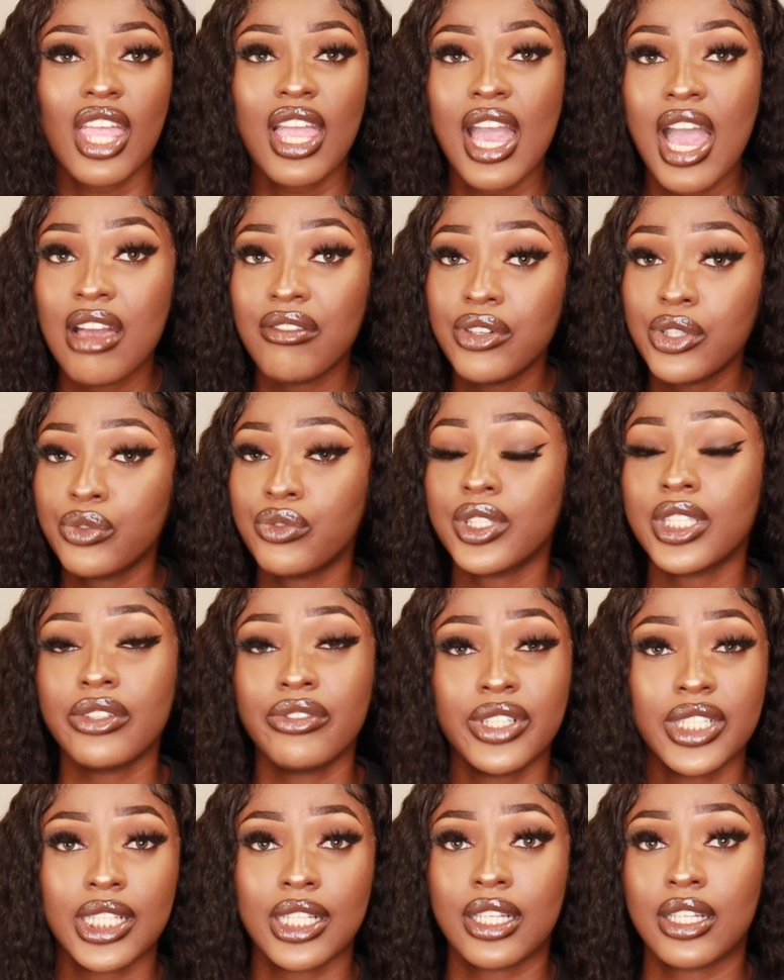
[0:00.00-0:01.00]
I have a really
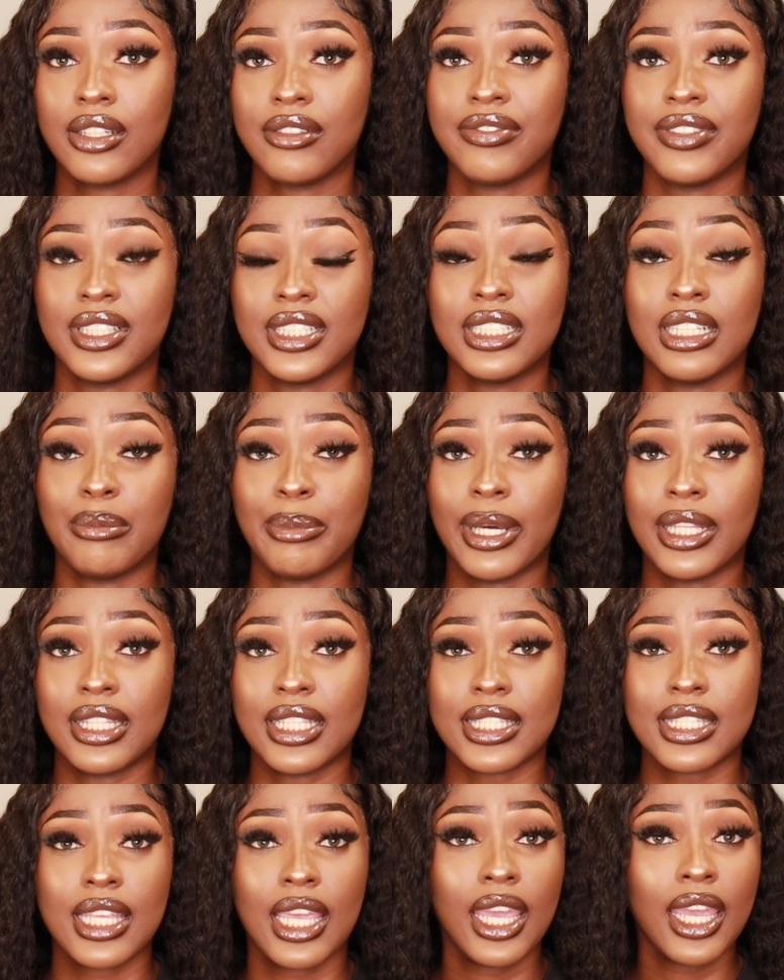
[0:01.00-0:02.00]
good feeling about
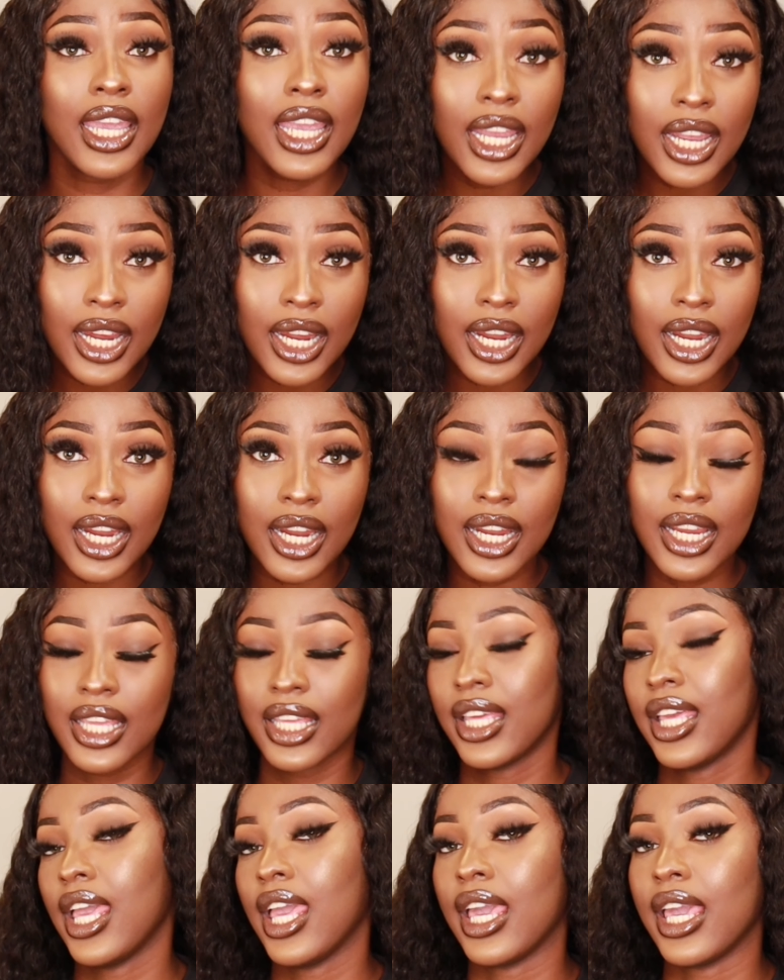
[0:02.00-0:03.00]
this hair,
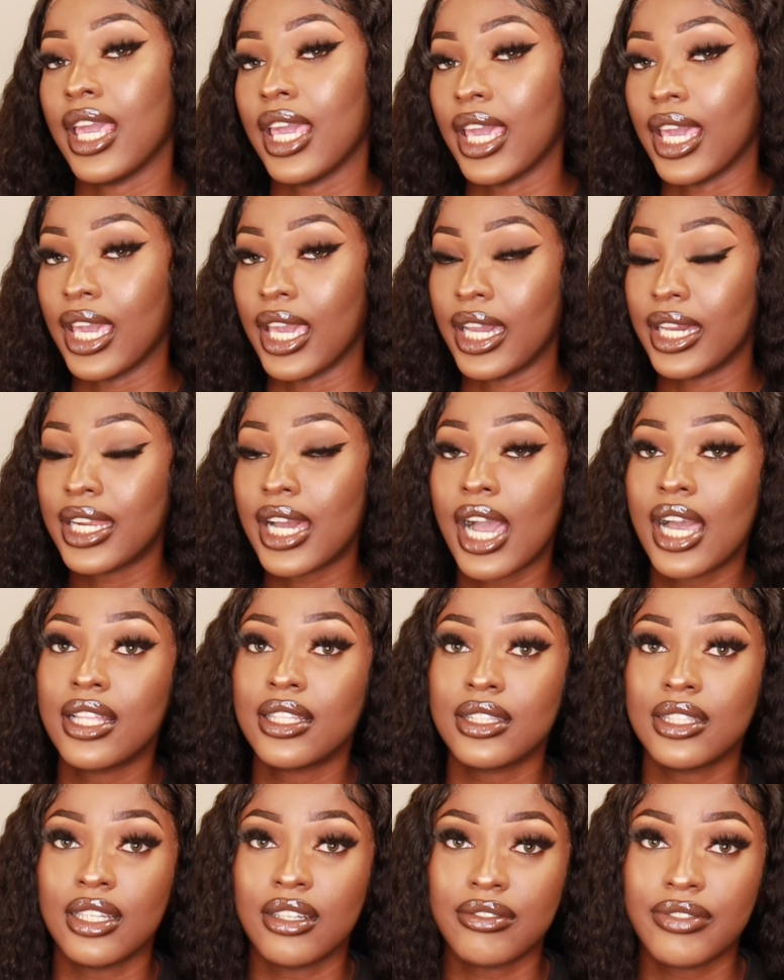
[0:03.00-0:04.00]
and I
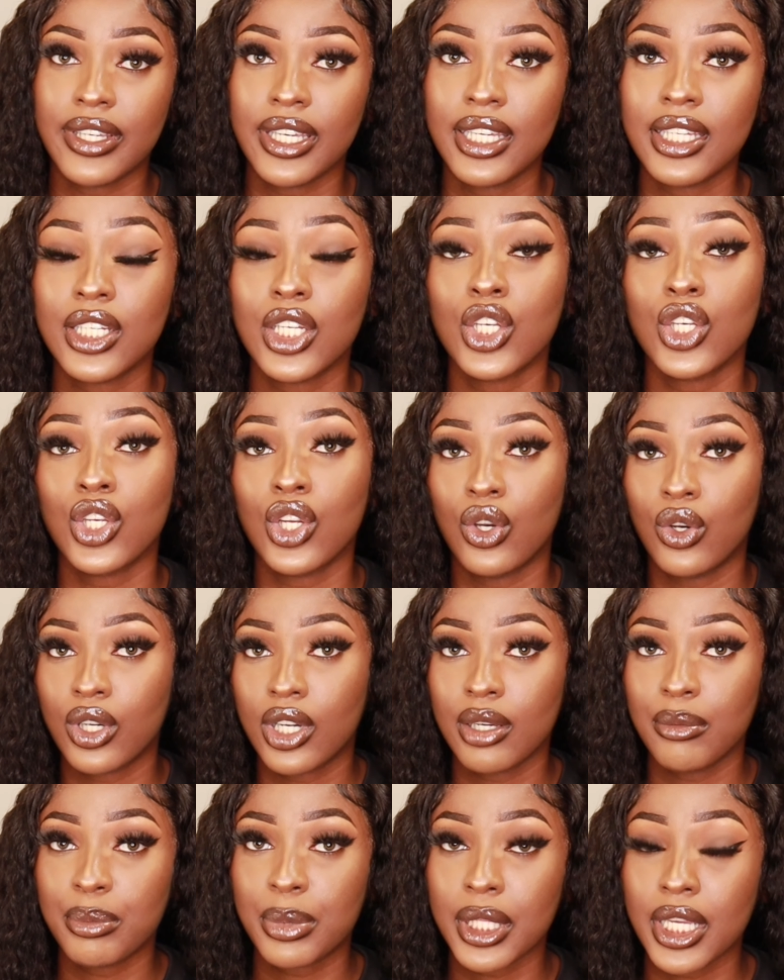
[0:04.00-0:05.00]
love it. No
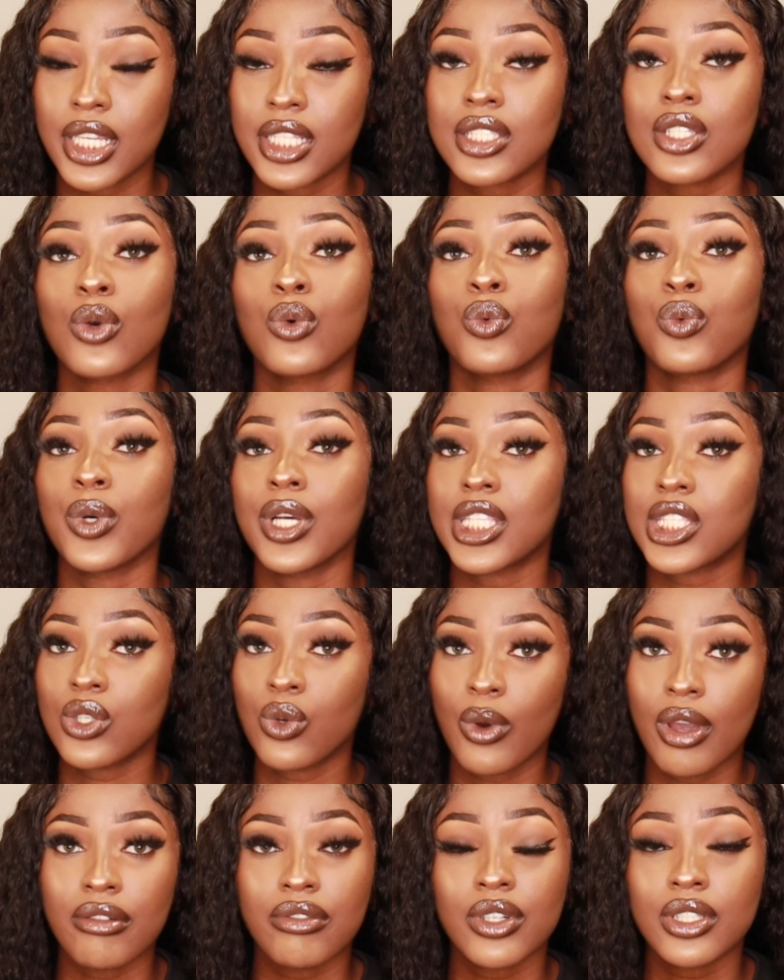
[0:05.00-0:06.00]
complaints
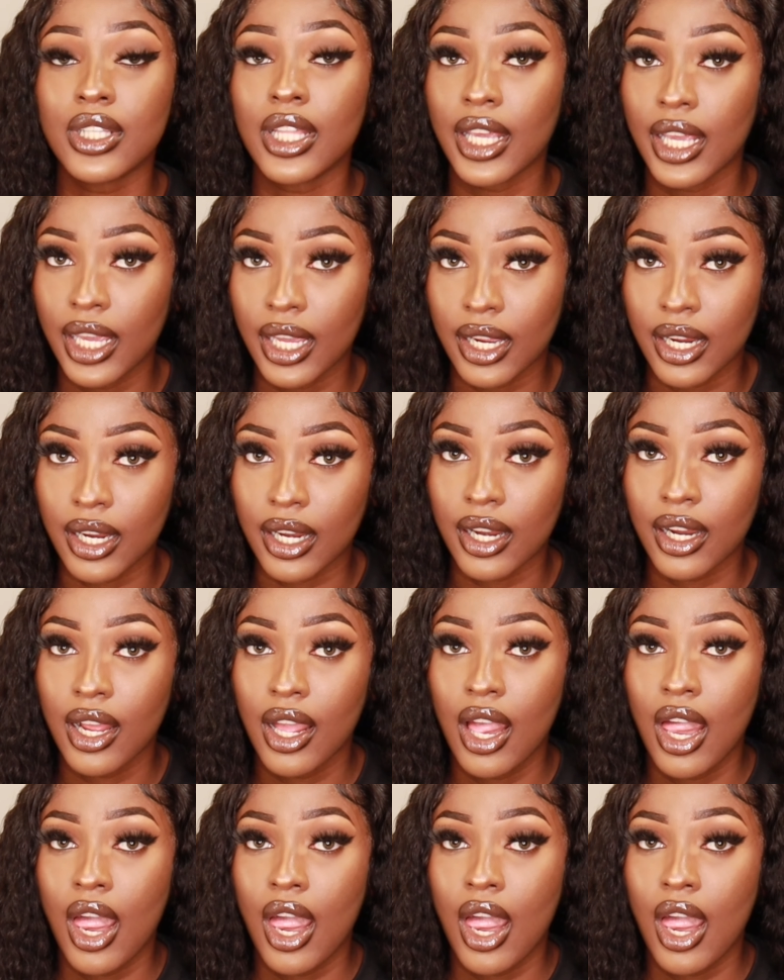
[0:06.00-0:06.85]
whatsoever on the hair.